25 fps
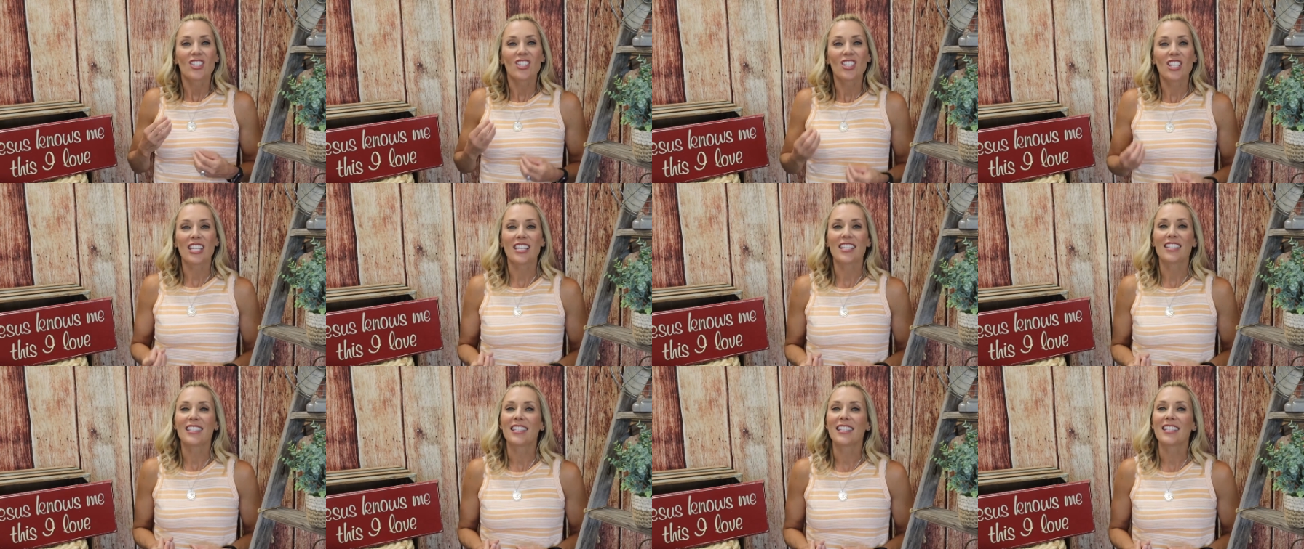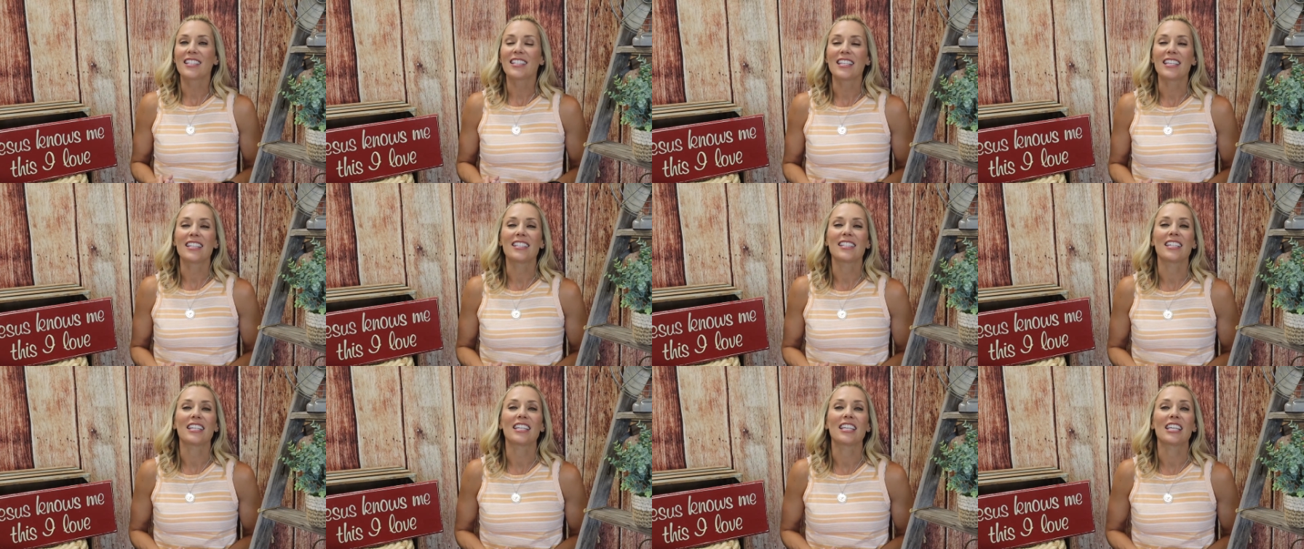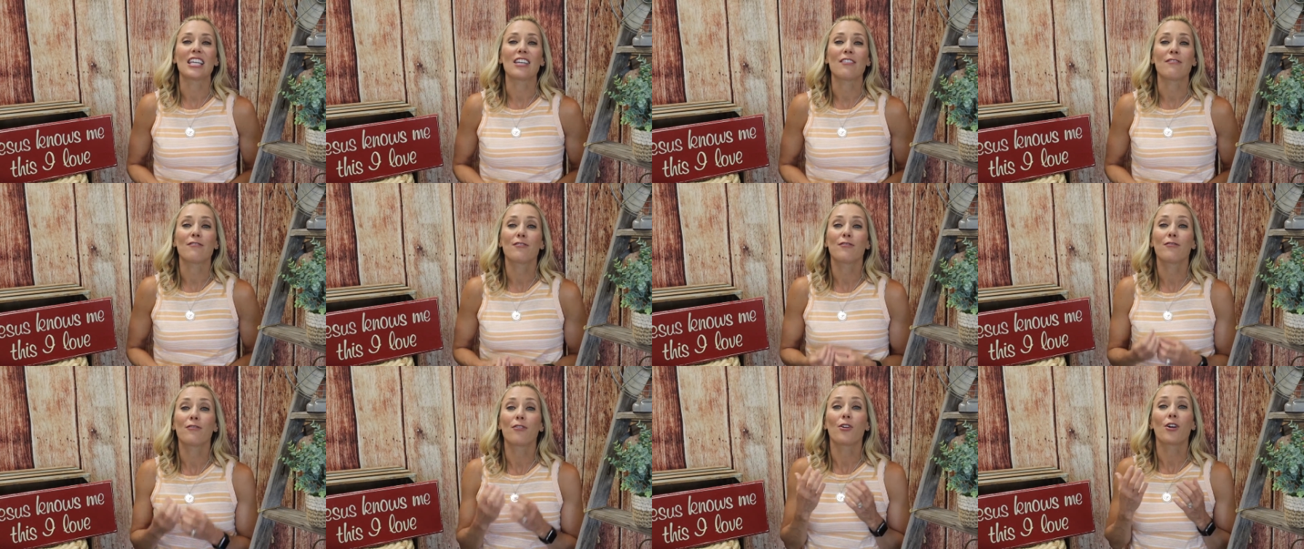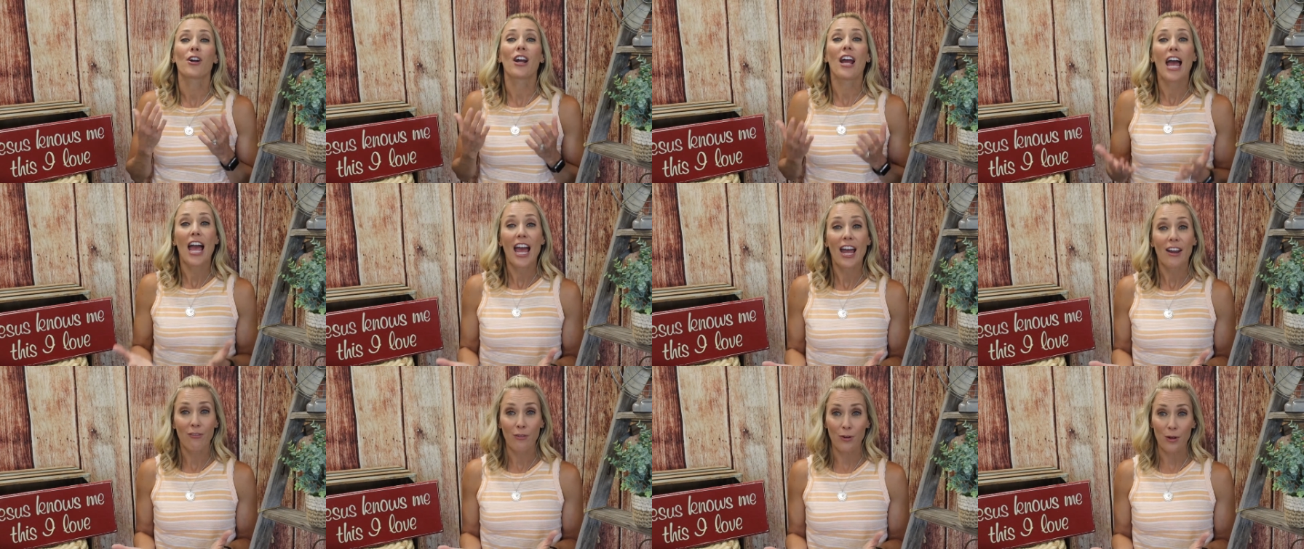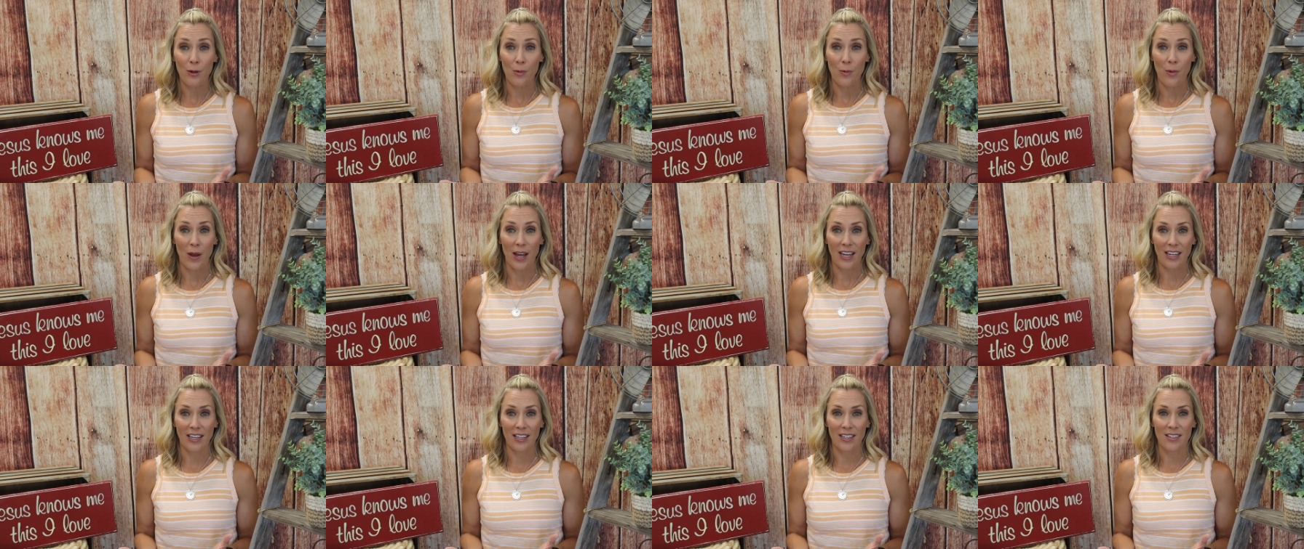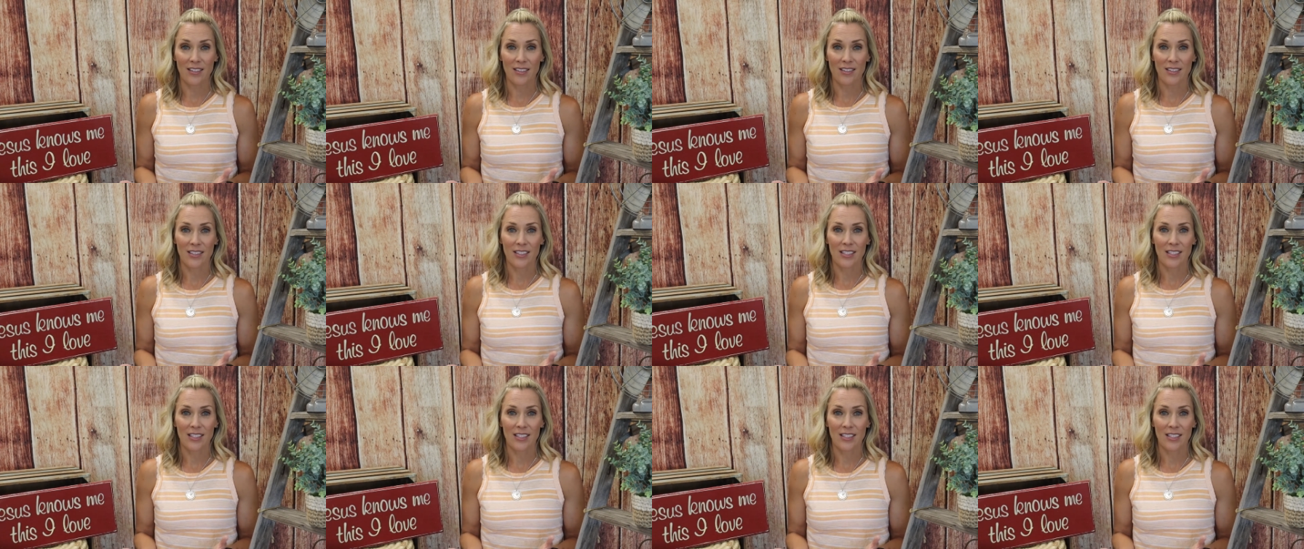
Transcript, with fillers: Jesus is a gift for everyone.